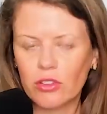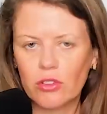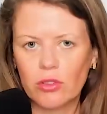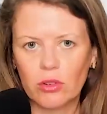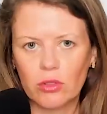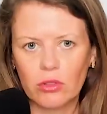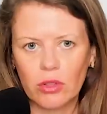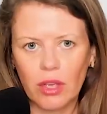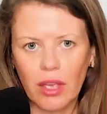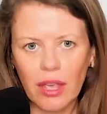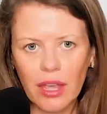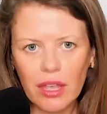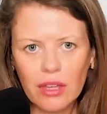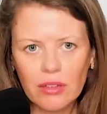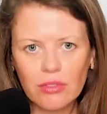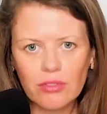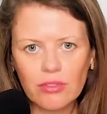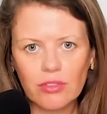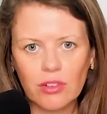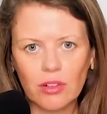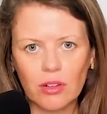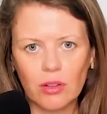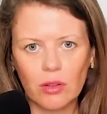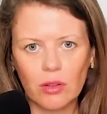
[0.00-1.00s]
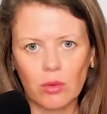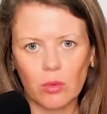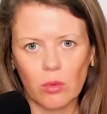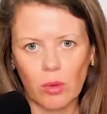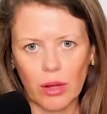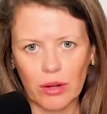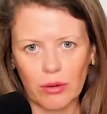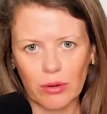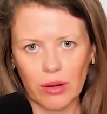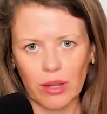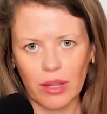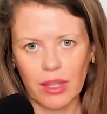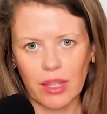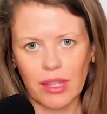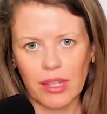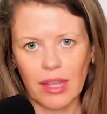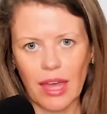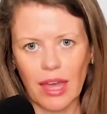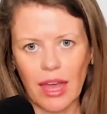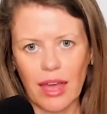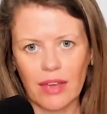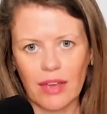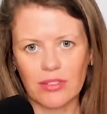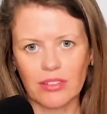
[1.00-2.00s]
Trudeau's hateful rhetoric. He
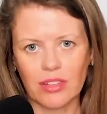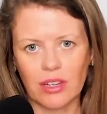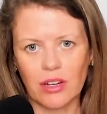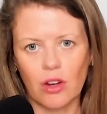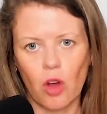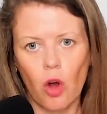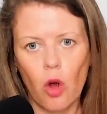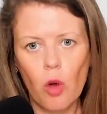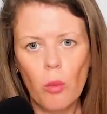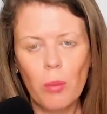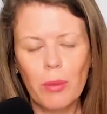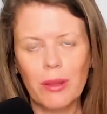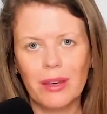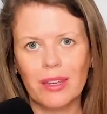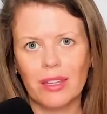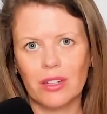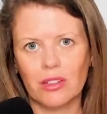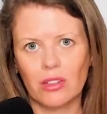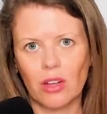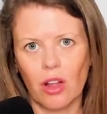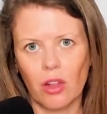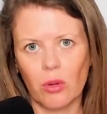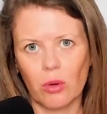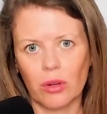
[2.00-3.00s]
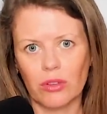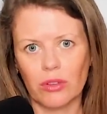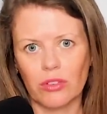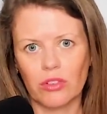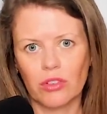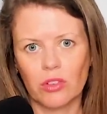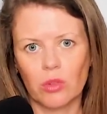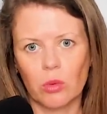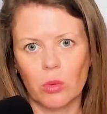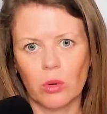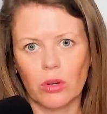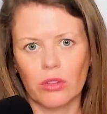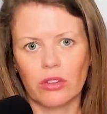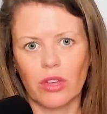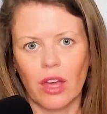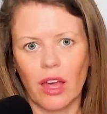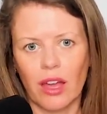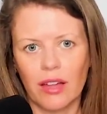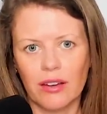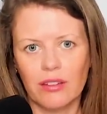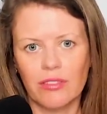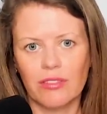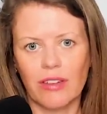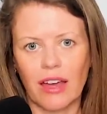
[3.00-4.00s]
has an open intolerance towards
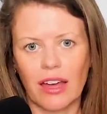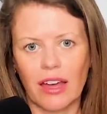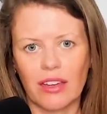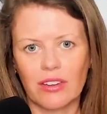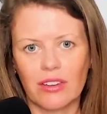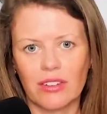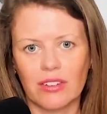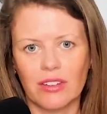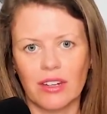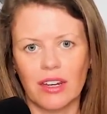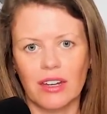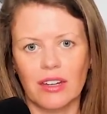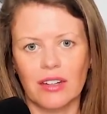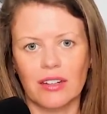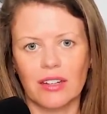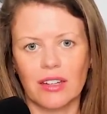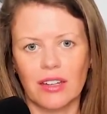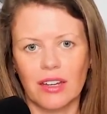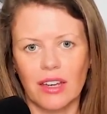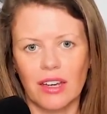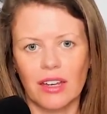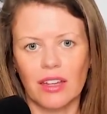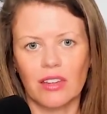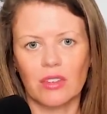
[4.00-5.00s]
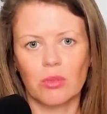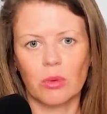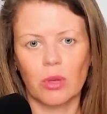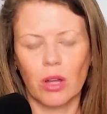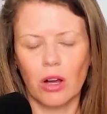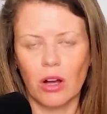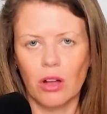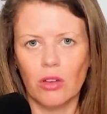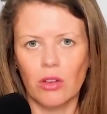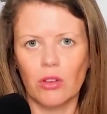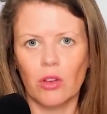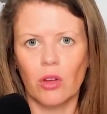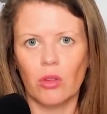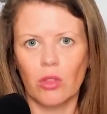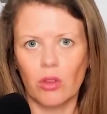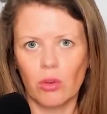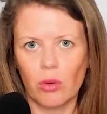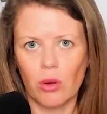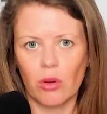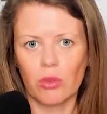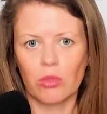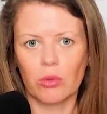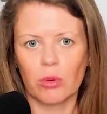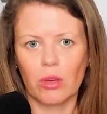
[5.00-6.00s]
unvaccinated Canadians. We all know the
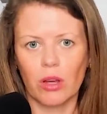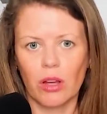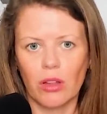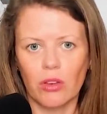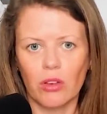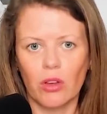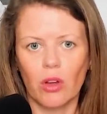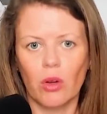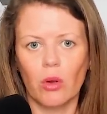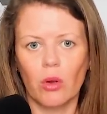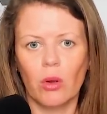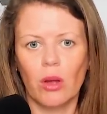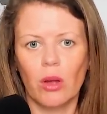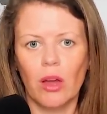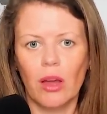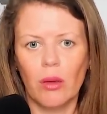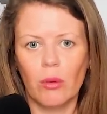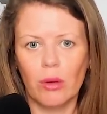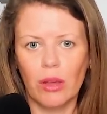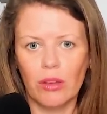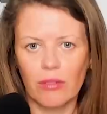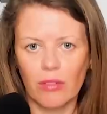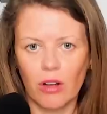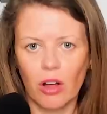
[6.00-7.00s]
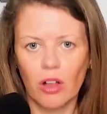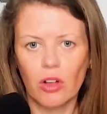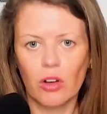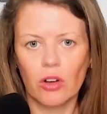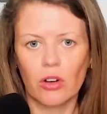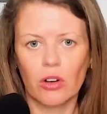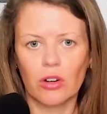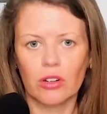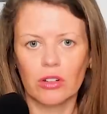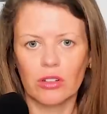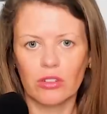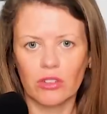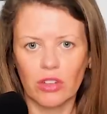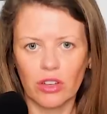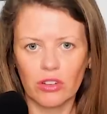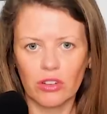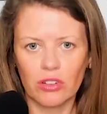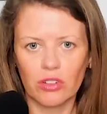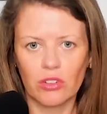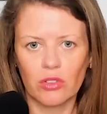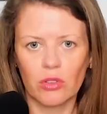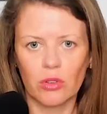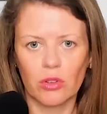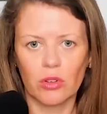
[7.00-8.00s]
quotes. We all know, we have all heard
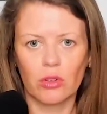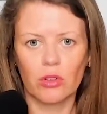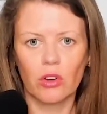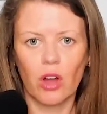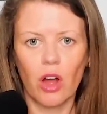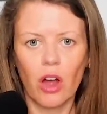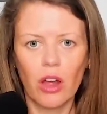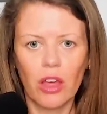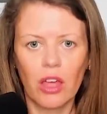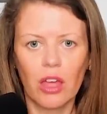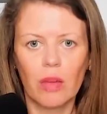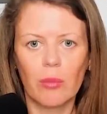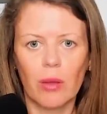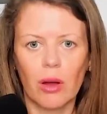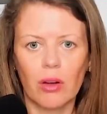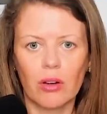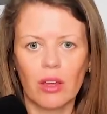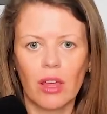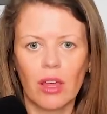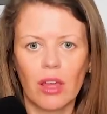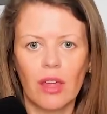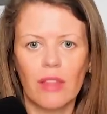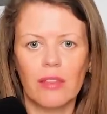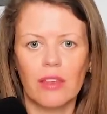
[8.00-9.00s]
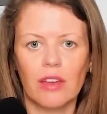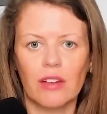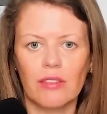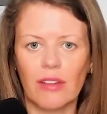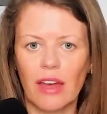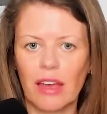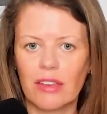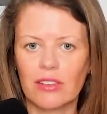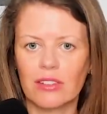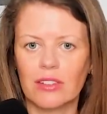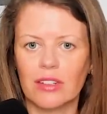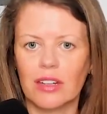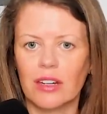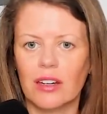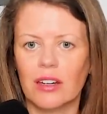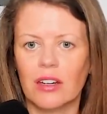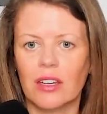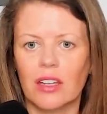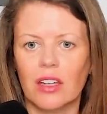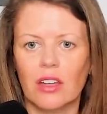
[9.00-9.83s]
Justin Trudeau talking about the unvaccinated.